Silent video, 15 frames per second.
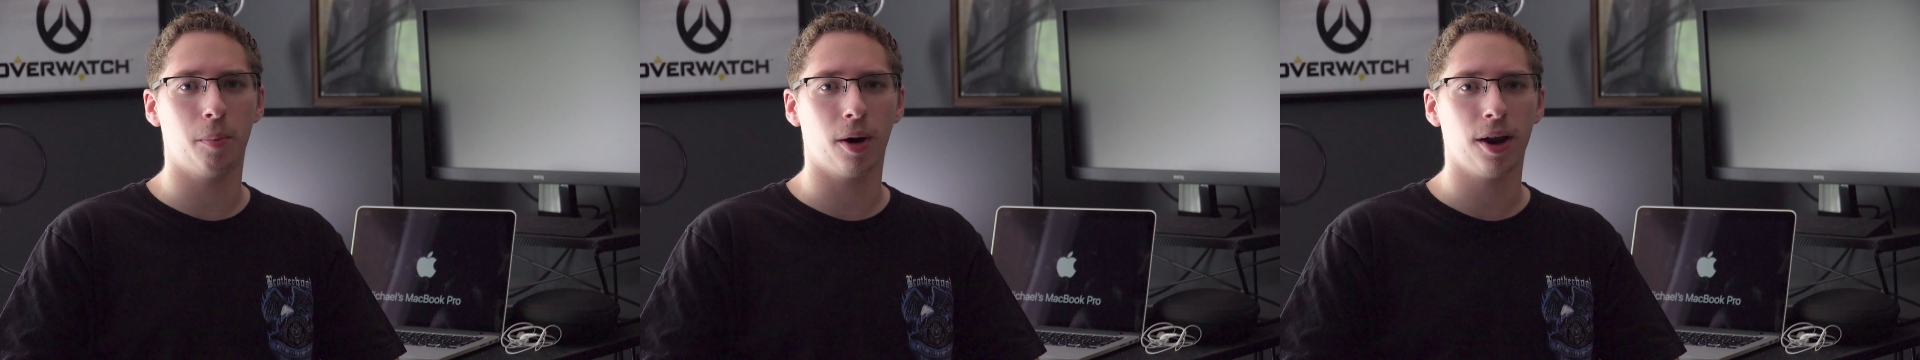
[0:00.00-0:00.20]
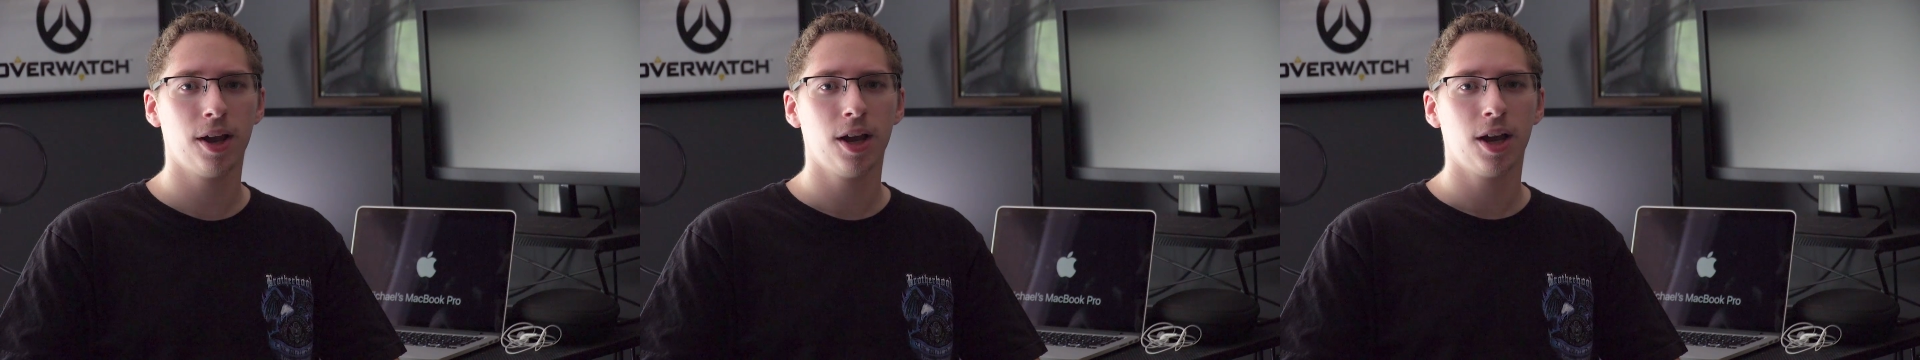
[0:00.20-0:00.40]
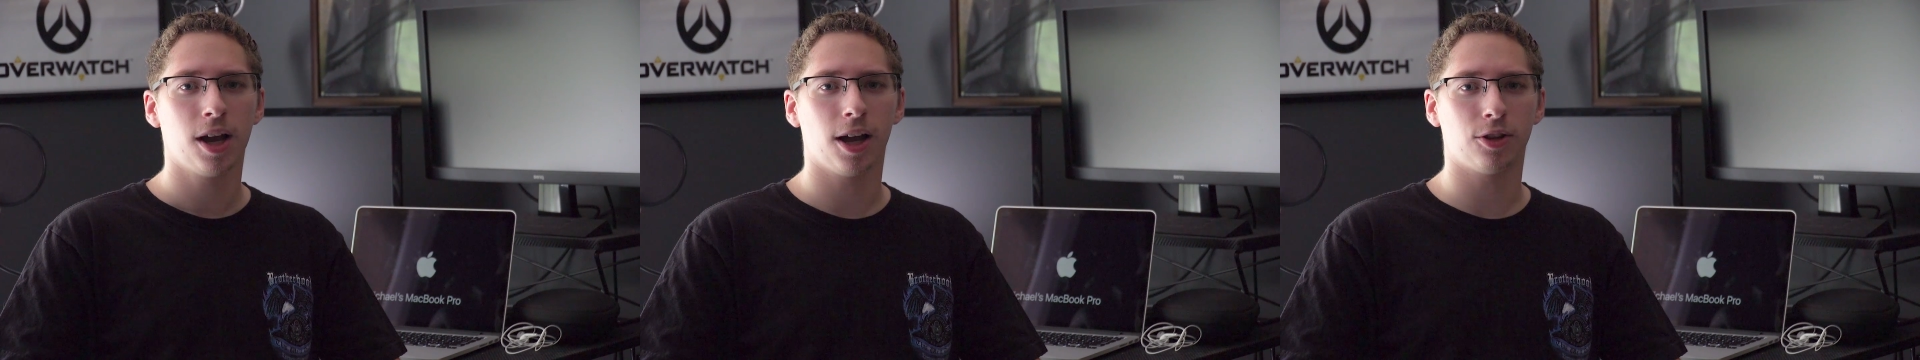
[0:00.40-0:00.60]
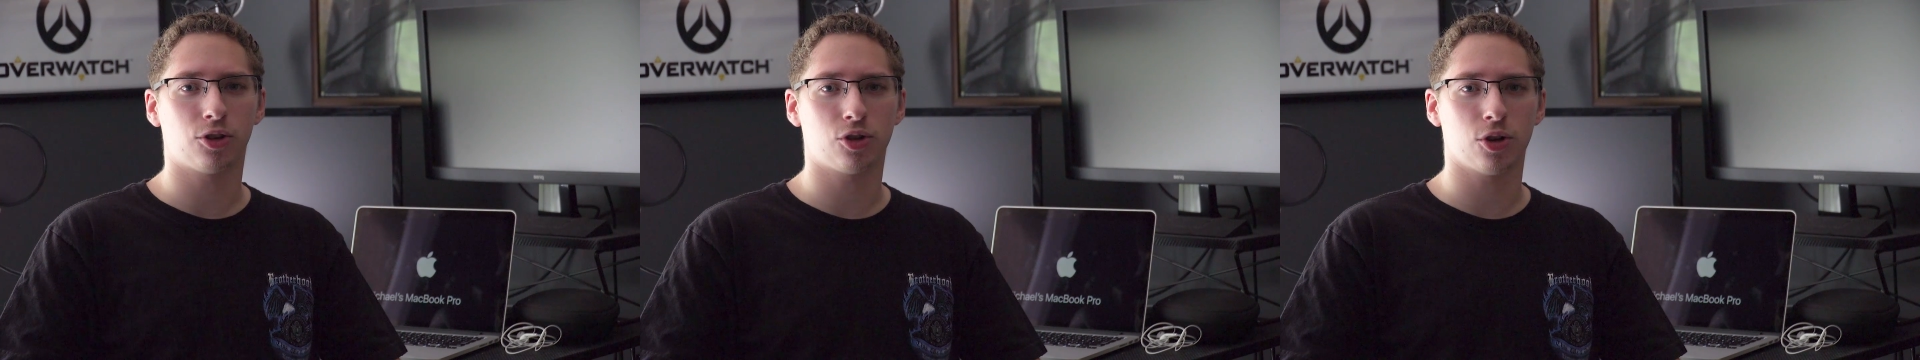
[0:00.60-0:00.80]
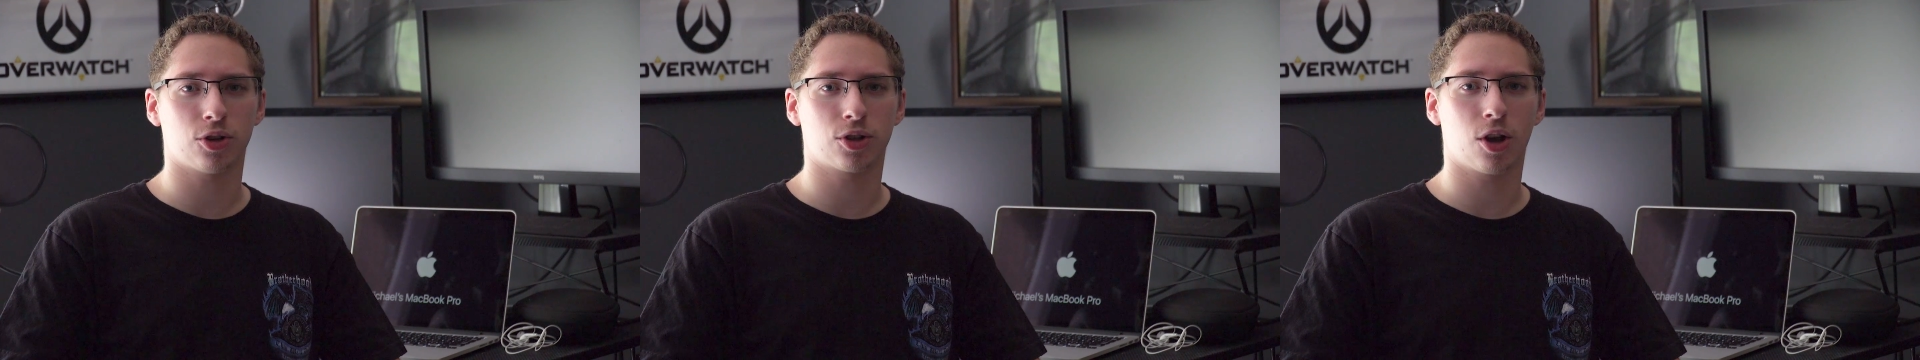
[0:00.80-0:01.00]
but it's
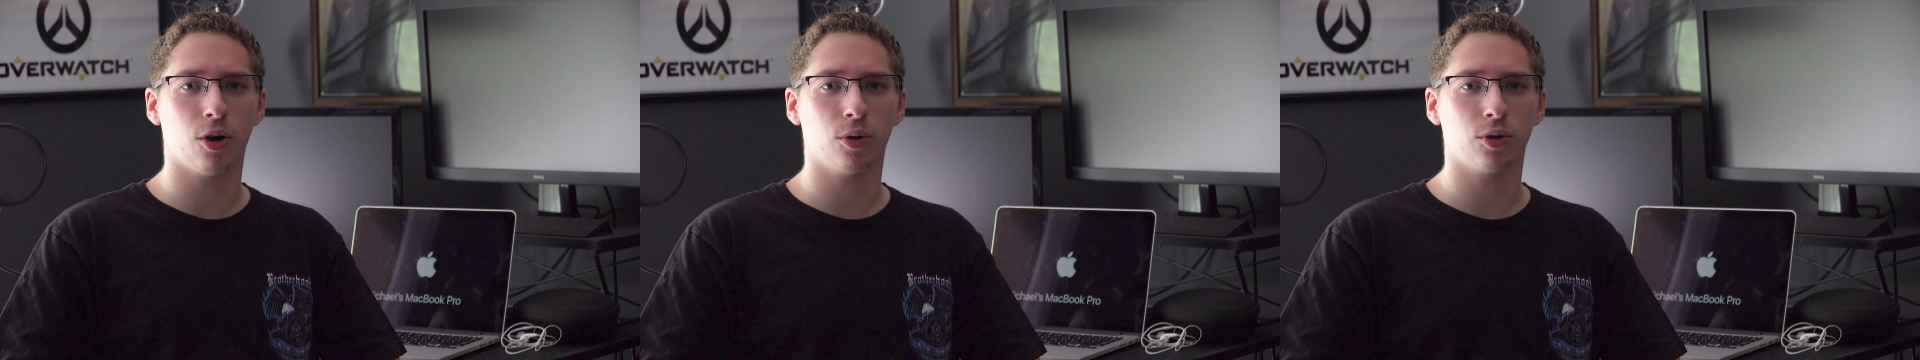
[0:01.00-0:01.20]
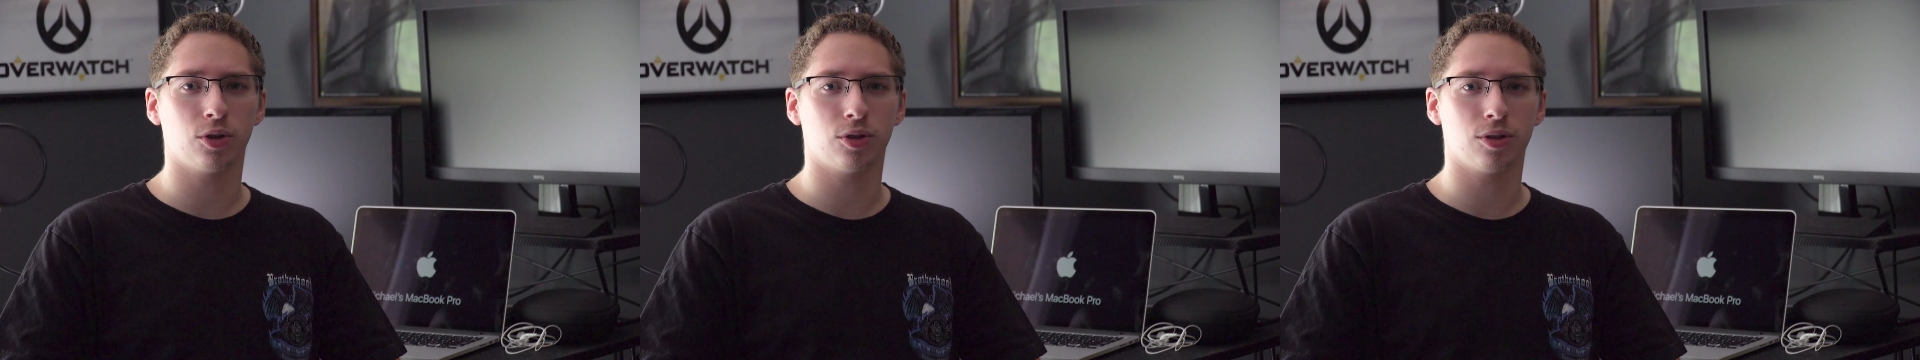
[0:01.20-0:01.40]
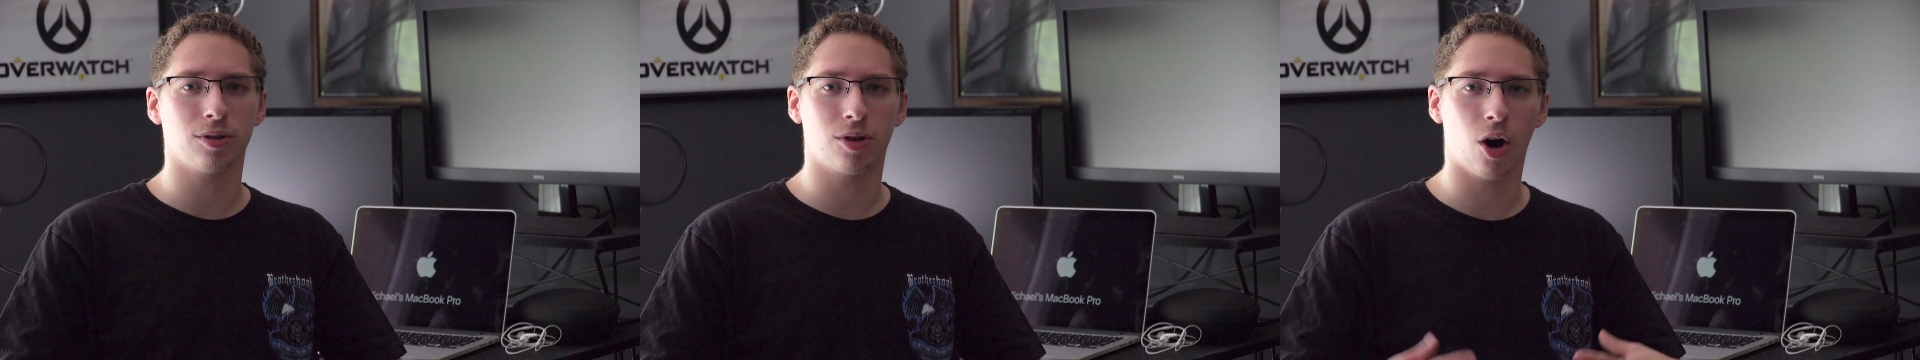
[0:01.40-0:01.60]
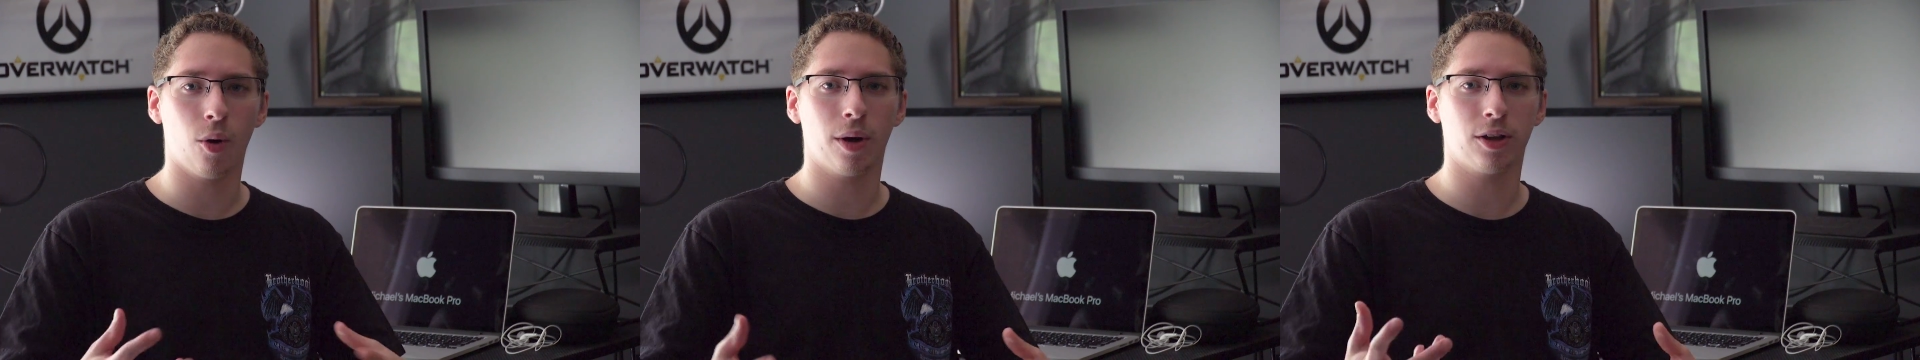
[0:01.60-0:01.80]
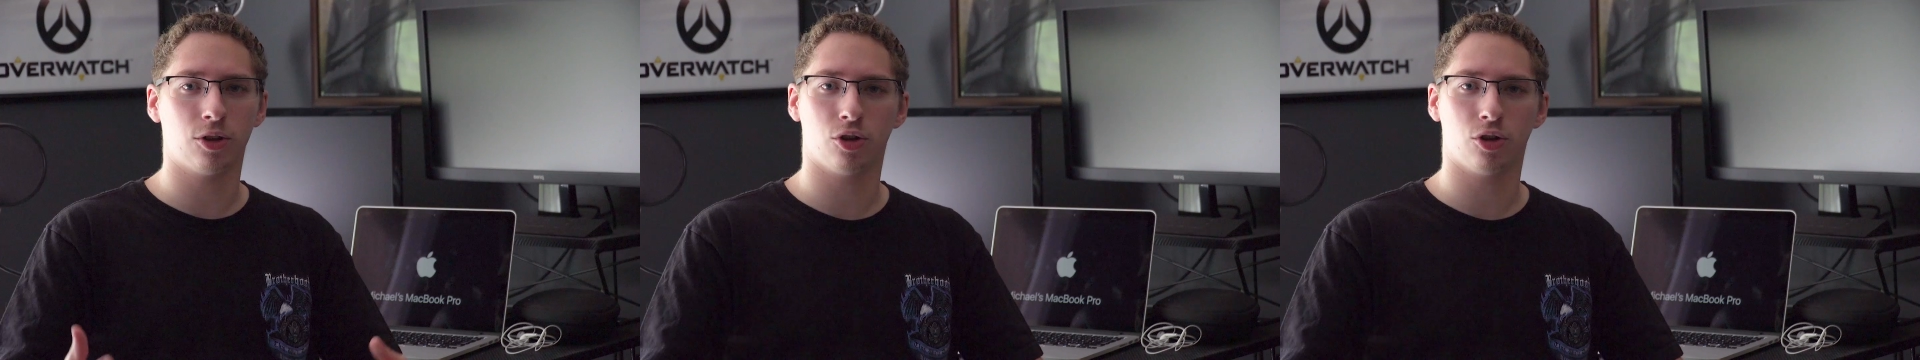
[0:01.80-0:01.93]
just going